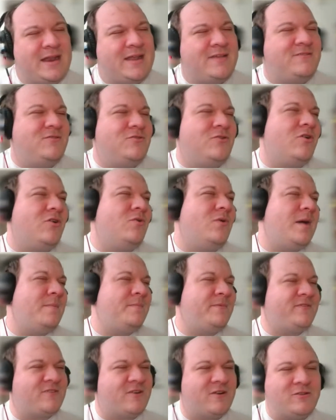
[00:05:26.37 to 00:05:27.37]
And as you grow
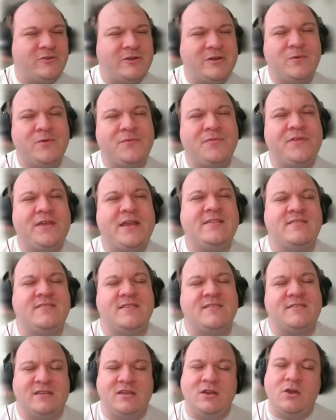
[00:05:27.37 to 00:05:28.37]
up, you start learning more
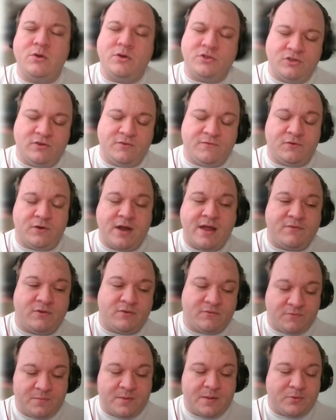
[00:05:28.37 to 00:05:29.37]
things. It's like, it took
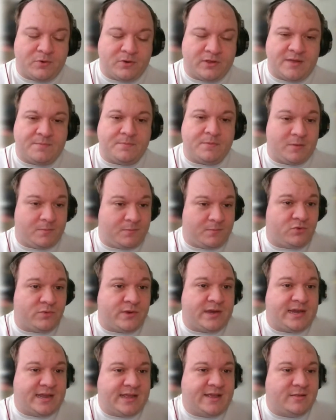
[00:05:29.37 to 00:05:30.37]
forever for people to get in
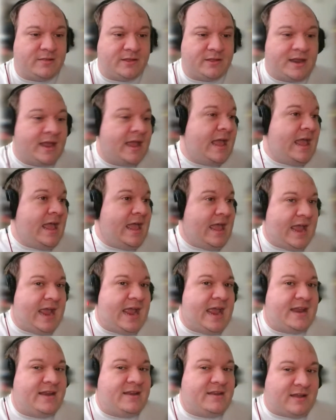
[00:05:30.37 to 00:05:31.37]
between England
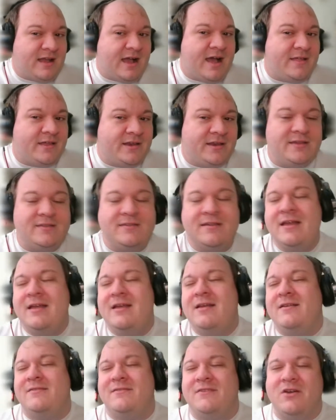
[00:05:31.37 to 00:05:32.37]
and the colonies.
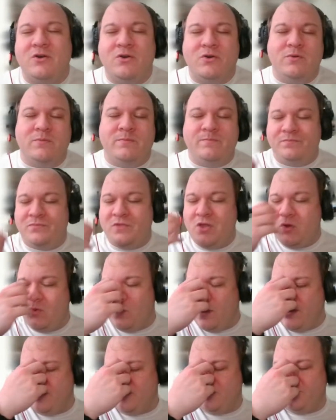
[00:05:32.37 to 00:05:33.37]
So no
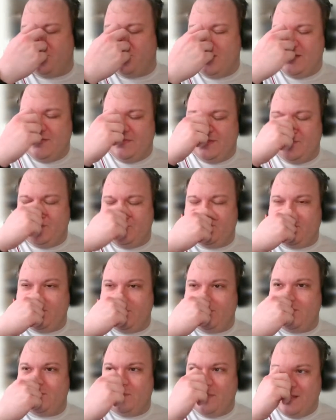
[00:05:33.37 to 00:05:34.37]
wonder there was
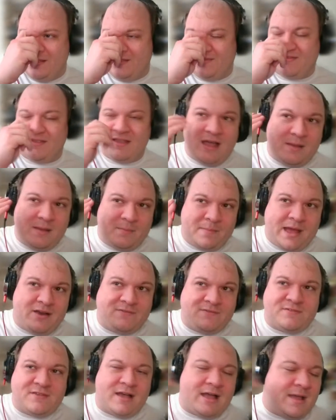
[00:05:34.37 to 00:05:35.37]
this immense
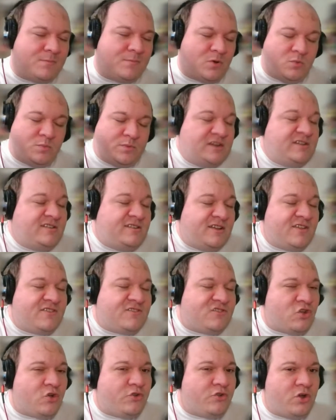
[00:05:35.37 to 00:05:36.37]
amount of time where we
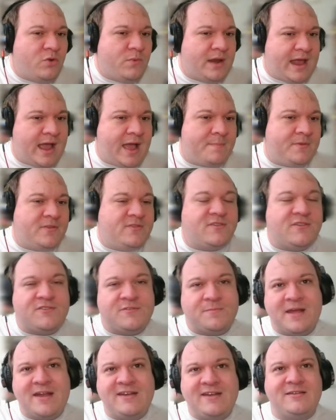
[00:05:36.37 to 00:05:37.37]
just don't know what happens,
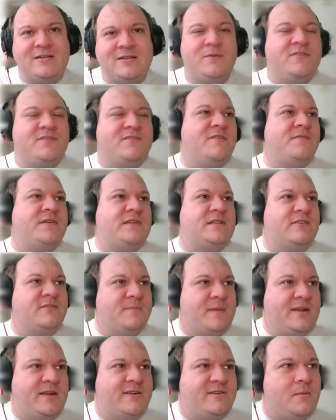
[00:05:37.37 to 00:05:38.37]
especially with stuff like the
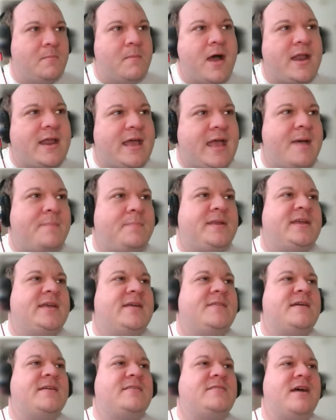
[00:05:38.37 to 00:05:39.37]
Spanish Armada
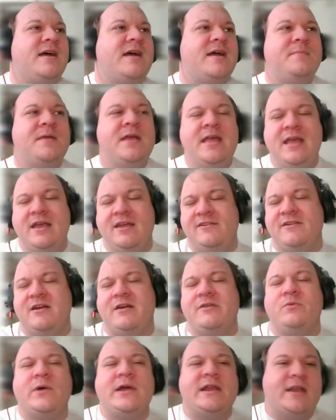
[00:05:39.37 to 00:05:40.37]
happening at that time and
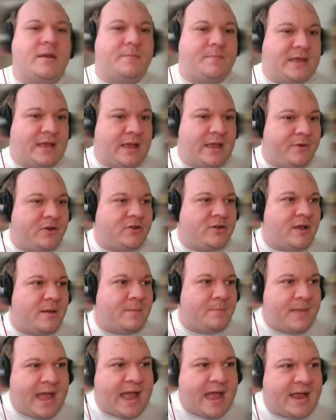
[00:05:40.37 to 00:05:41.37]
John White not being able to
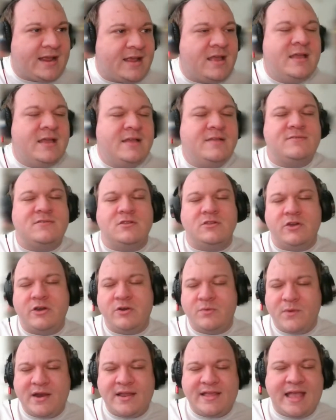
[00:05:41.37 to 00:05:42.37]
come back to
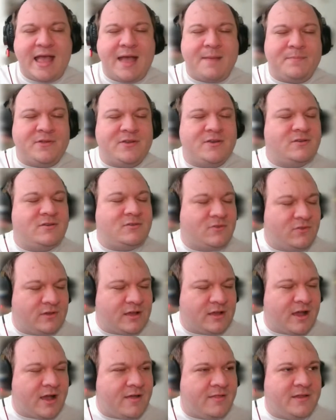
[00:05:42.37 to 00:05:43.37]
learn what had happened to
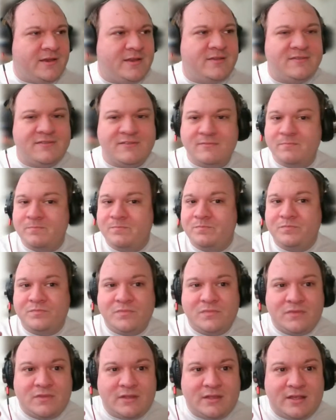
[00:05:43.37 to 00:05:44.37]
the colonists.
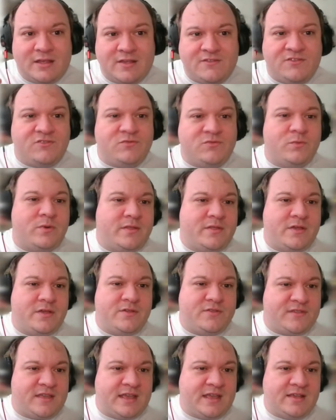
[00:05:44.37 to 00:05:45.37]
It's just one of
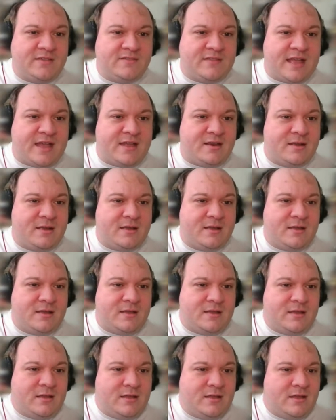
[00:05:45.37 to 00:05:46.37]
those things that
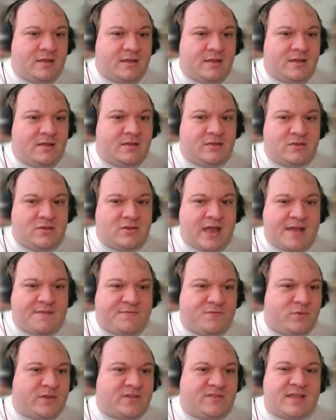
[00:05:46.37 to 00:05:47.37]
you
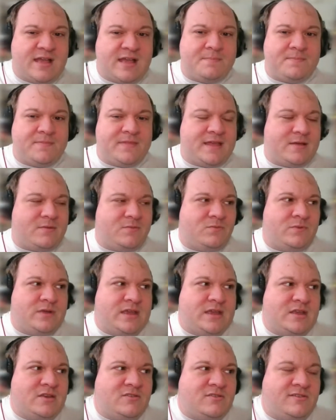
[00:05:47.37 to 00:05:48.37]
have to accept that
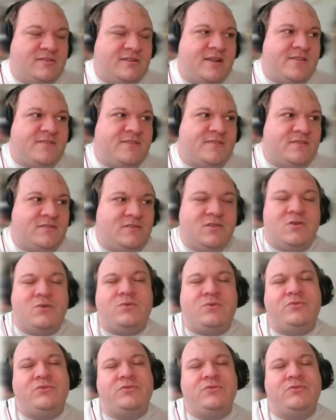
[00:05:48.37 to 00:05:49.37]
we just
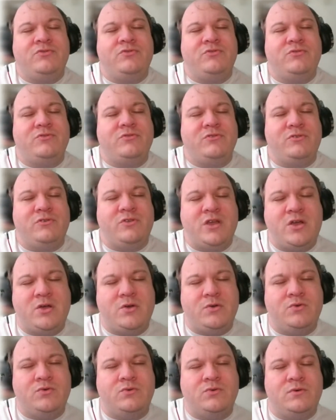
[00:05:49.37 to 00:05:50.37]
don't
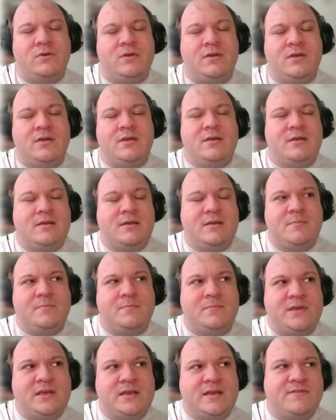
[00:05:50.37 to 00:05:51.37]
know
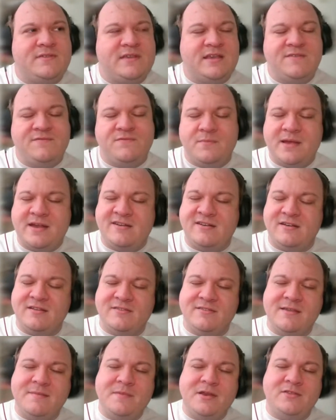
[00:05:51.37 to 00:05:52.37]
because the information
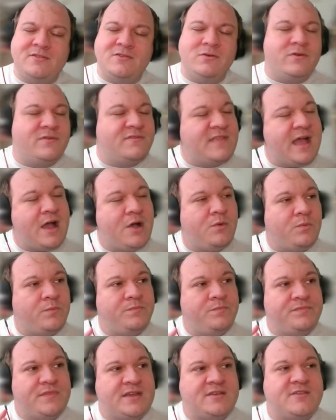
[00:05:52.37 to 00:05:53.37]
is limited to us. Now,
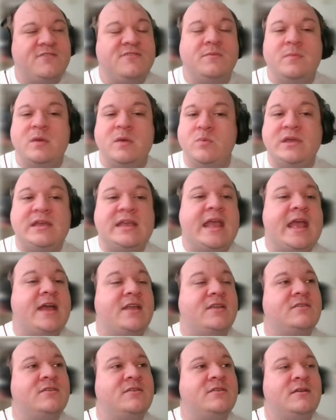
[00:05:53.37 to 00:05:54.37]
that doesn't mean we
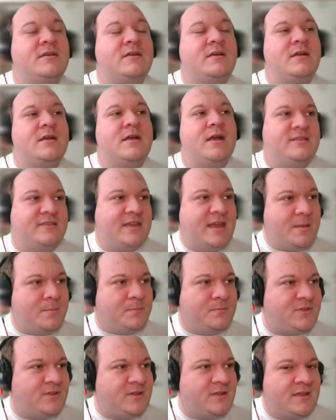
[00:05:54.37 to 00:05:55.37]
can't
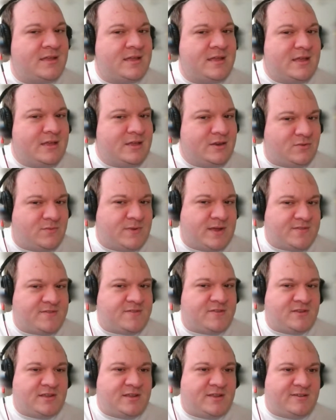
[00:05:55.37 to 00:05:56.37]
attempt to
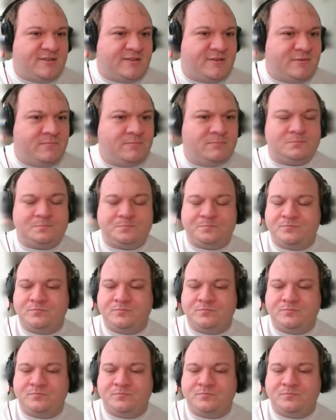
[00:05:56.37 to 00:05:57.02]
answer the issue.